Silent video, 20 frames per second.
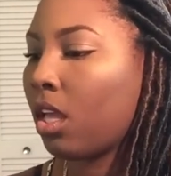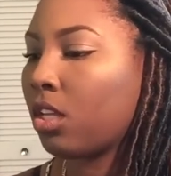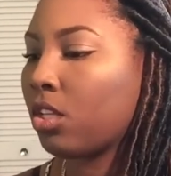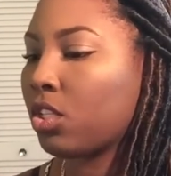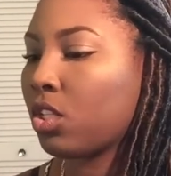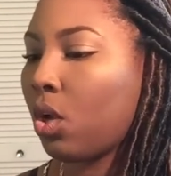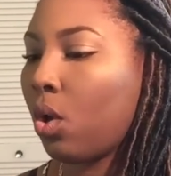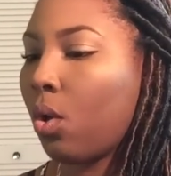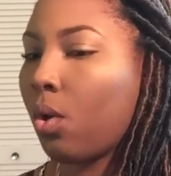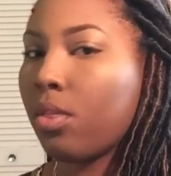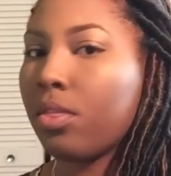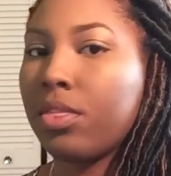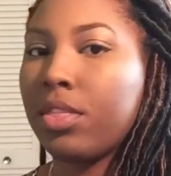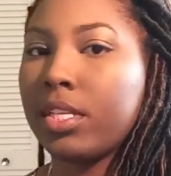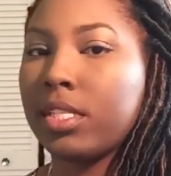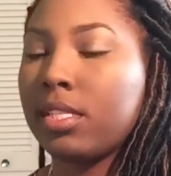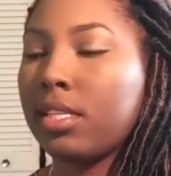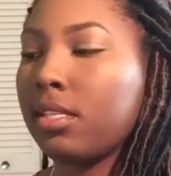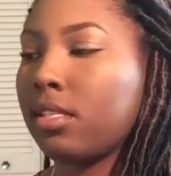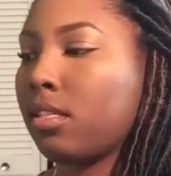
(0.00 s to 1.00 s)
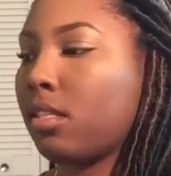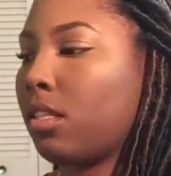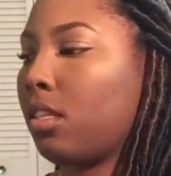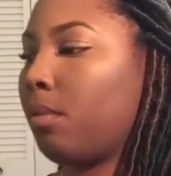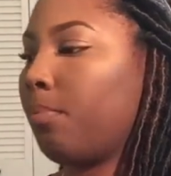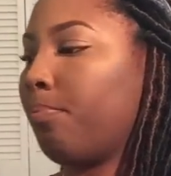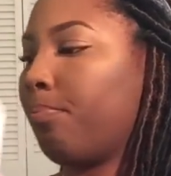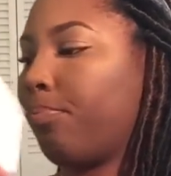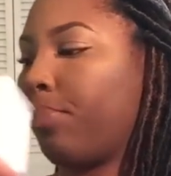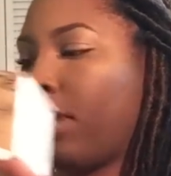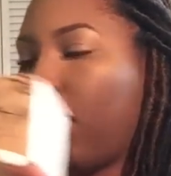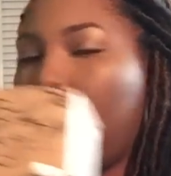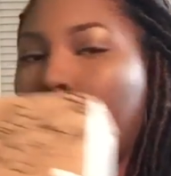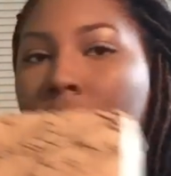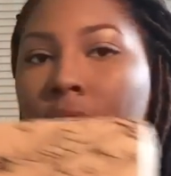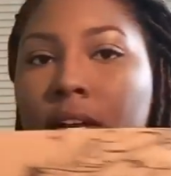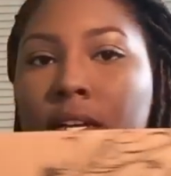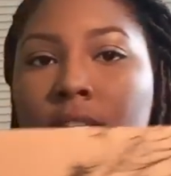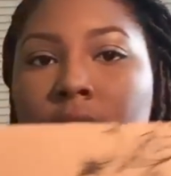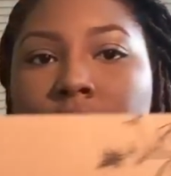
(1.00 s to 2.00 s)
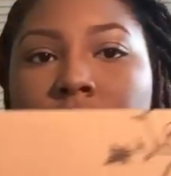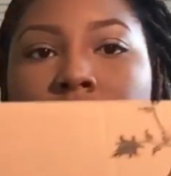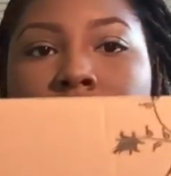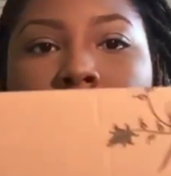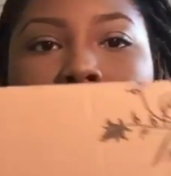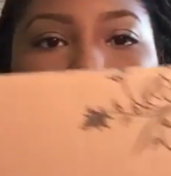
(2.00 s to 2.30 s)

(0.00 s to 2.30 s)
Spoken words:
So this is the box.